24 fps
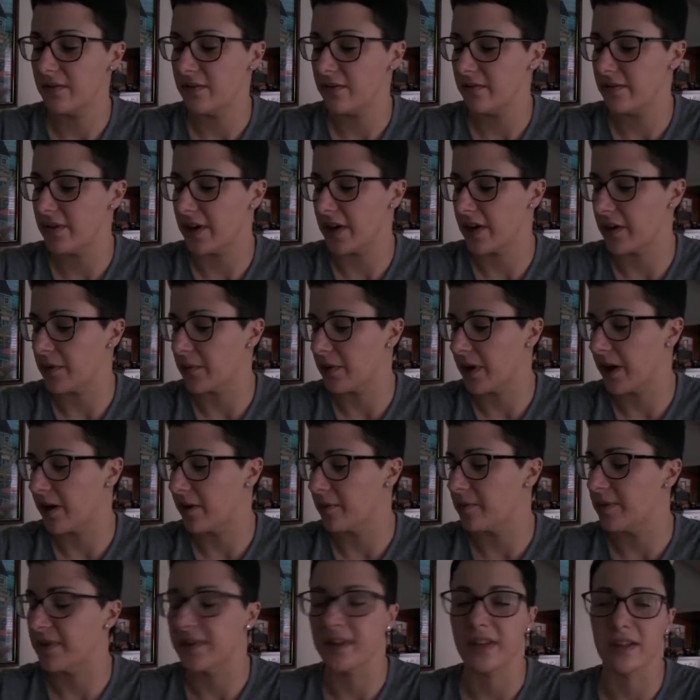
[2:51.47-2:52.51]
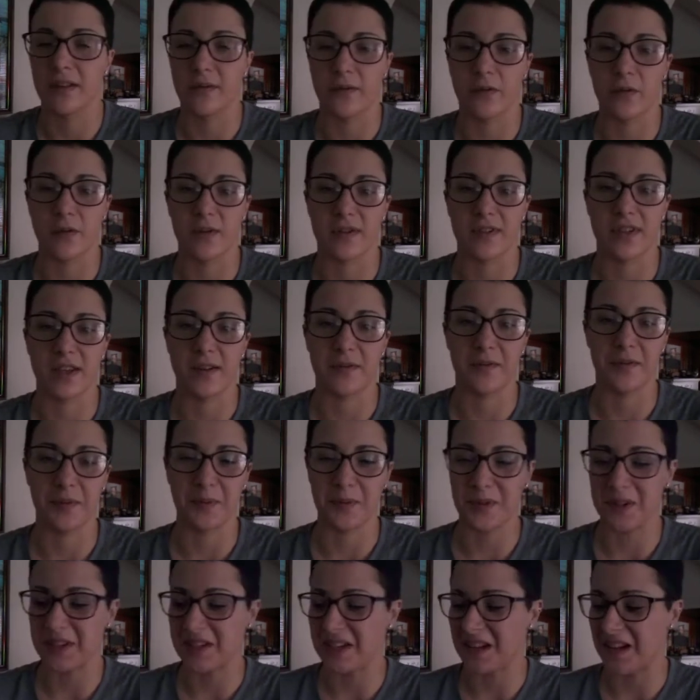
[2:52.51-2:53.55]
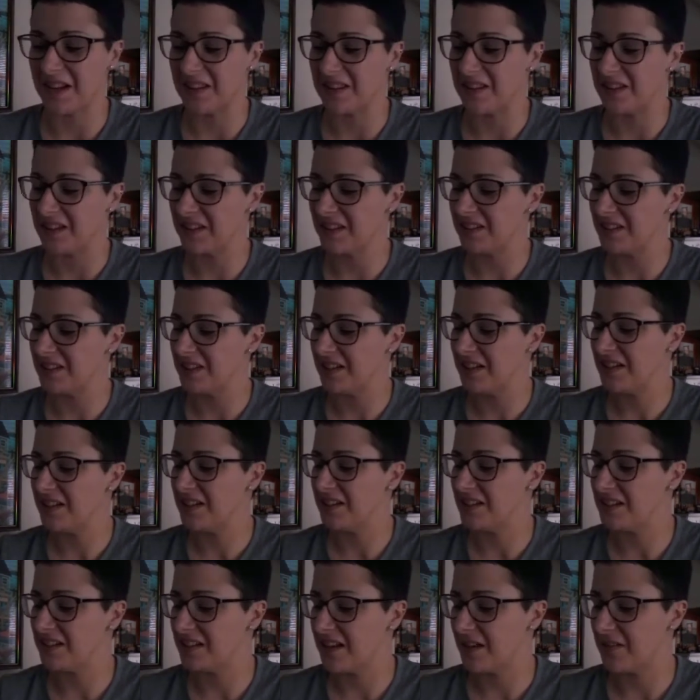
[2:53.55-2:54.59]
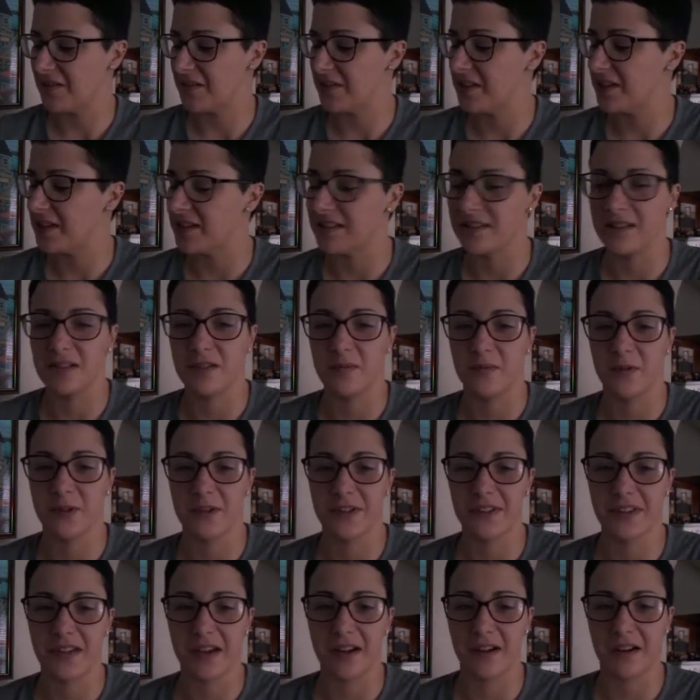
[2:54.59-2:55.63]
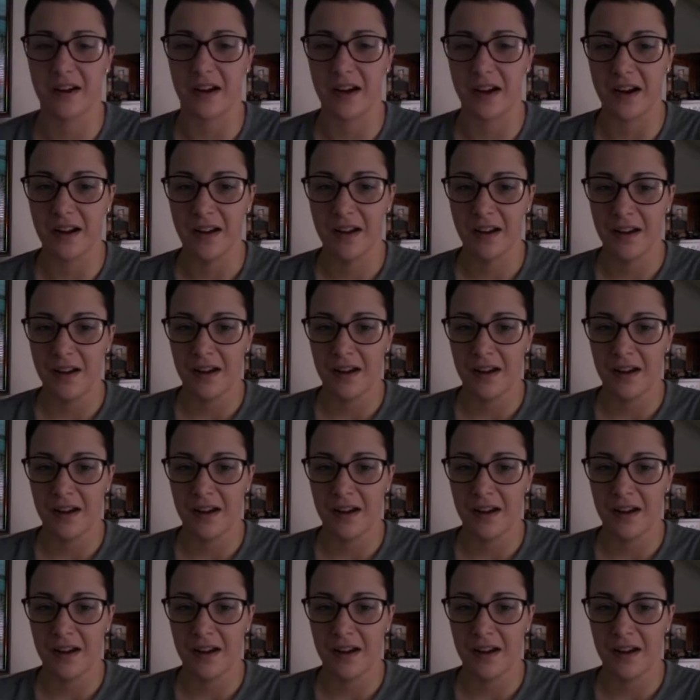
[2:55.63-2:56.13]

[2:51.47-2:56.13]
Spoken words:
very rare, but of course they have to put it on there. Everything's a little more scary.